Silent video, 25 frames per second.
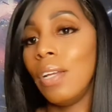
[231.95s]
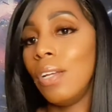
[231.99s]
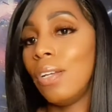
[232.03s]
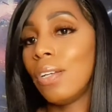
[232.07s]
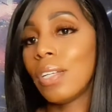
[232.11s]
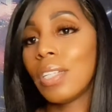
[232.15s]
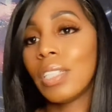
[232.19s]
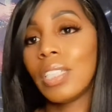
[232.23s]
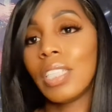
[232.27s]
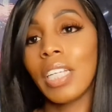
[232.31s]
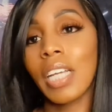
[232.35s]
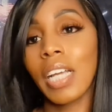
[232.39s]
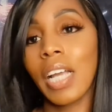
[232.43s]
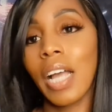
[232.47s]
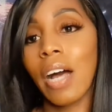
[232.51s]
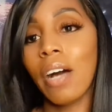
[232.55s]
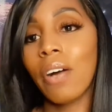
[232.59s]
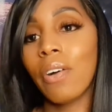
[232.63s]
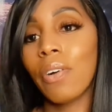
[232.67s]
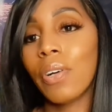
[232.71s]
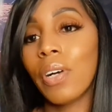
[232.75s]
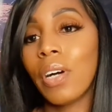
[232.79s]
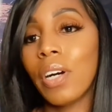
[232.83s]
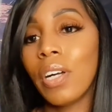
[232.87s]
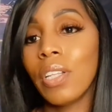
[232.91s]
You can check
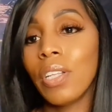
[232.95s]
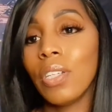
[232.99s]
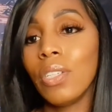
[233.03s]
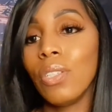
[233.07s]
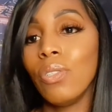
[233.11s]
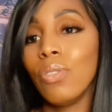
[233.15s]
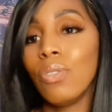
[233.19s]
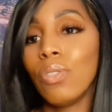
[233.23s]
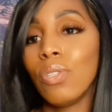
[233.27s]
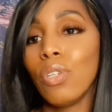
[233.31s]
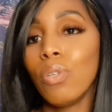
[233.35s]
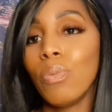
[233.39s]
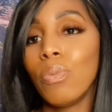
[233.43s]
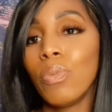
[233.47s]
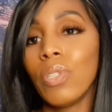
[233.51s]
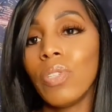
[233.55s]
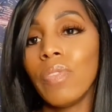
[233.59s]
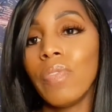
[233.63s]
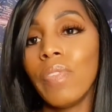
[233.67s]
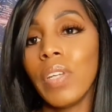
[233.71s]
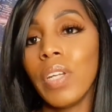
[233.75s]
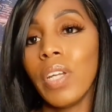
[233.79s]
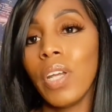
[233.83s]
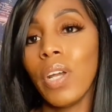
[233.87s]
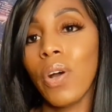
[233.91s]
out other
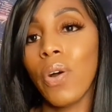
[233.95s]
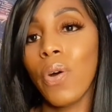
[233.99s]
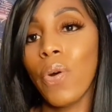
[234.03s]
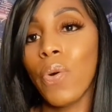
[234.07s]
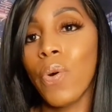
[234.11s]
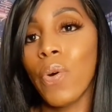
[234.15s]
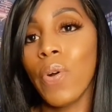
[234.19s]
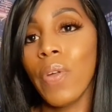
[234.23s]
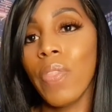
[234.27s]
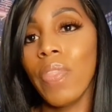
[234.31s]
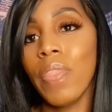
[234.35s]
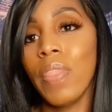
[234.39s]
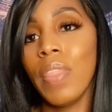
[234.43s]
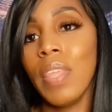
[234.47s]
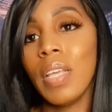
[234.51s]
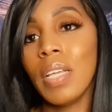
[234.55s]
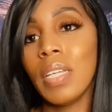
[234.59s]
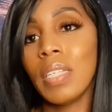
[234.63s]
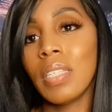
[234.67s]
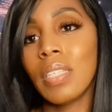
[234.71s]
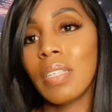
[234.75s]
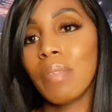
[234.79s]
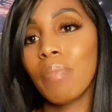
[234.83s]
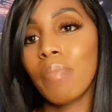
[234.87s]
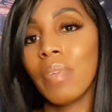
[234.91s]
YouTubers' video on
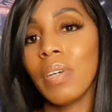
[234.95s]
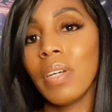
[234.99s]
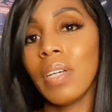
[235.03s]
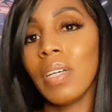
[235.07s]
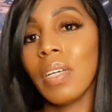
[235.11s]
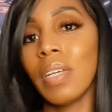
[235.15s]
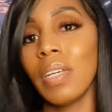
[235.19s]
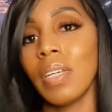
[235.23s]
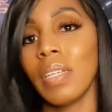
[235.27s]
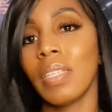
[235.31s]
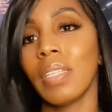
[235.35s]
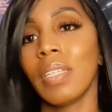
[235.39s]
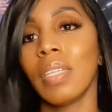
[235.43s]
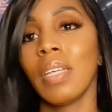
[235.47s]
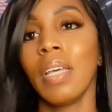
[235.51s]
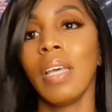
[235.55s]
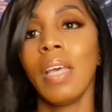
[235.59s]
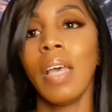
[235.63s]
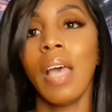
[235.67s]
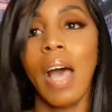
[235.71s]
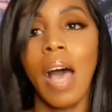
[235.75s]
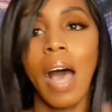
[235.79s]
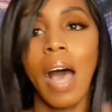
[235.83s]
this, but